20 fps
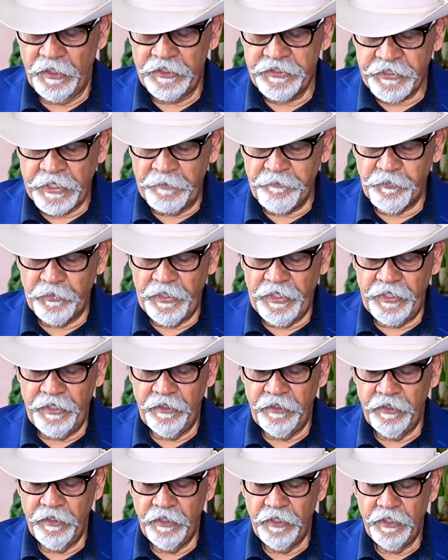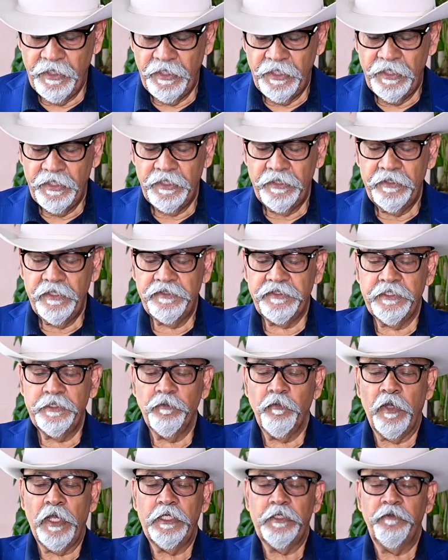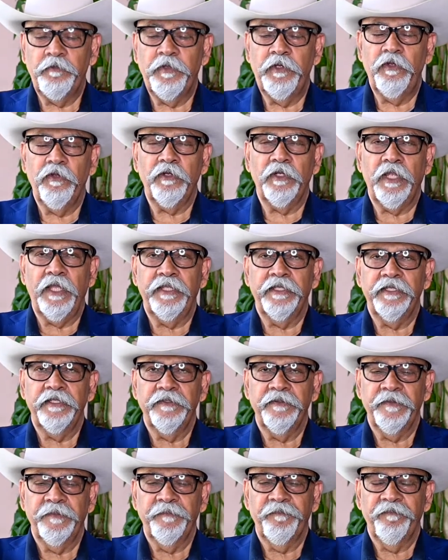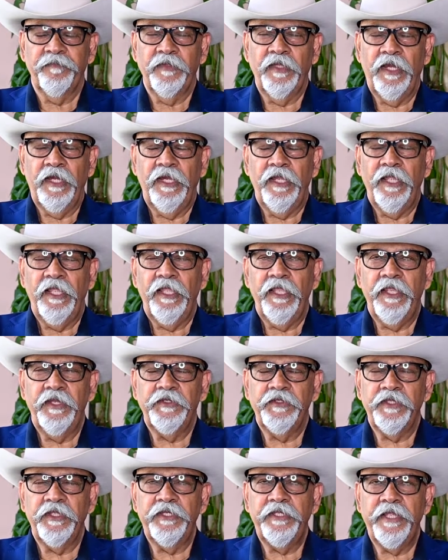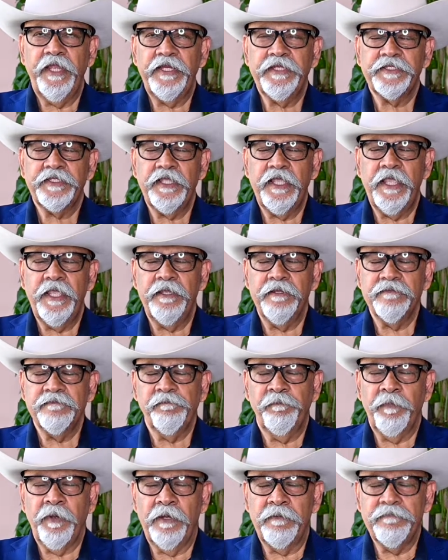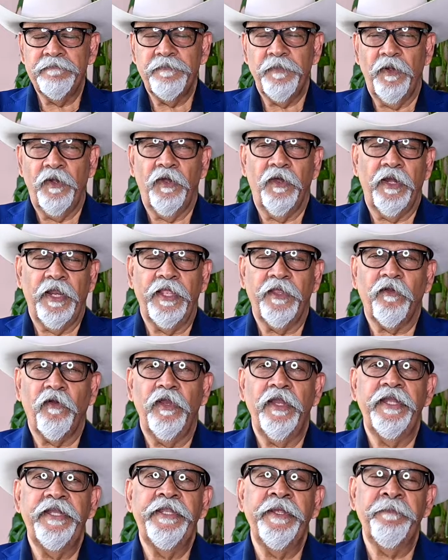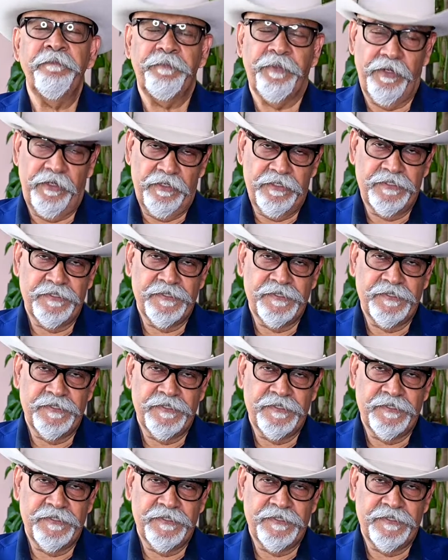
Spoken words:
trampoline, this is what it will look like. It creates a bump, or I call it dimple,